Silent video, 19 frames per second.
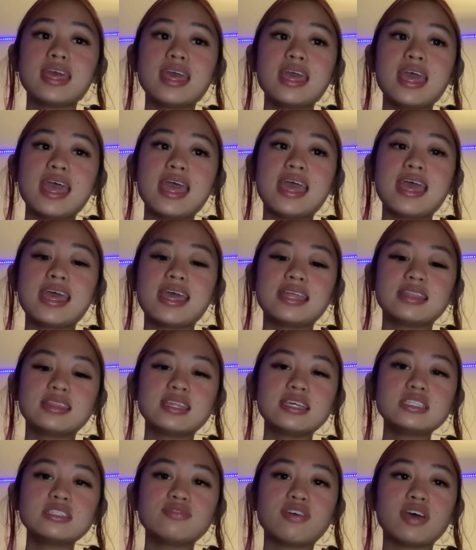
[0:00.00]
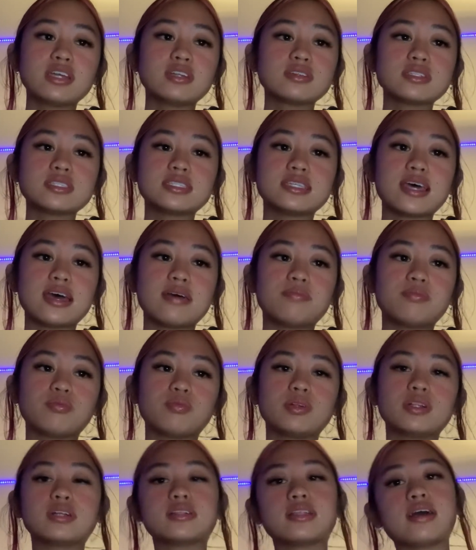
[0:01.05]
And this final step
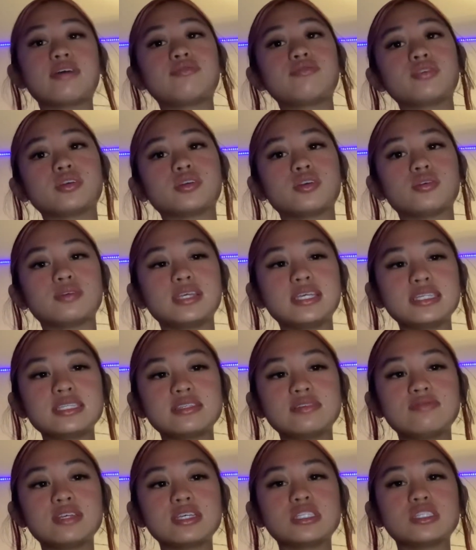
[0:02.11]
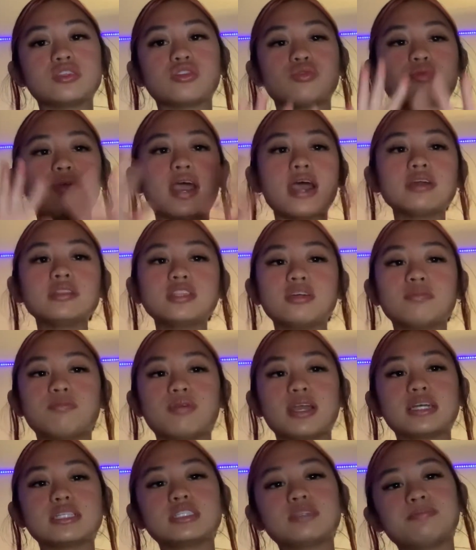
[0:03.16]
will allow for cohesiveness throughout the
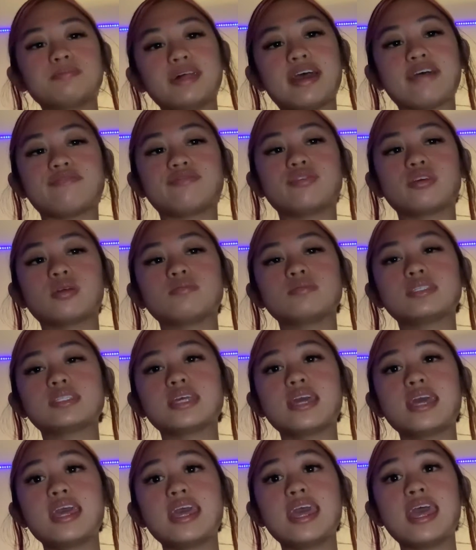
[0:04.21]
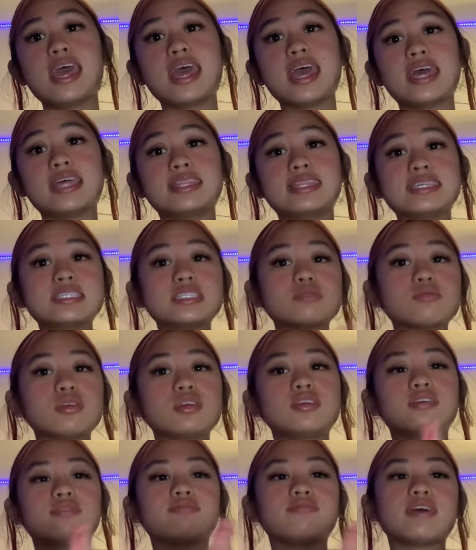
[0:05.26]
brand's platforms. And this is where you
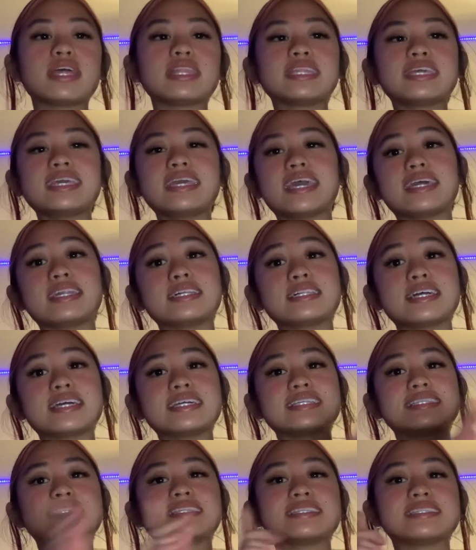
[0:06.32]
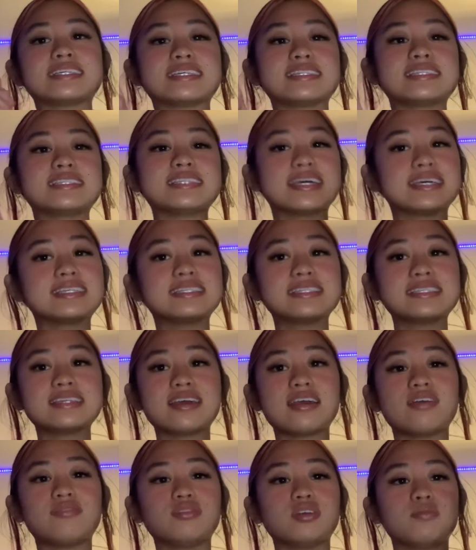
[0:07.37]
can finally analyze the success
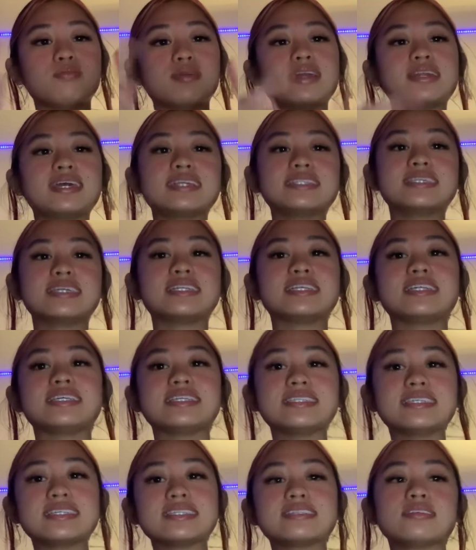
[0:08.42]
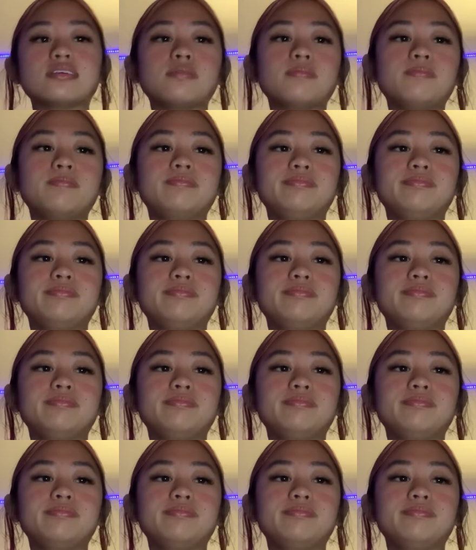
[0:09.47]
of your brand identity system.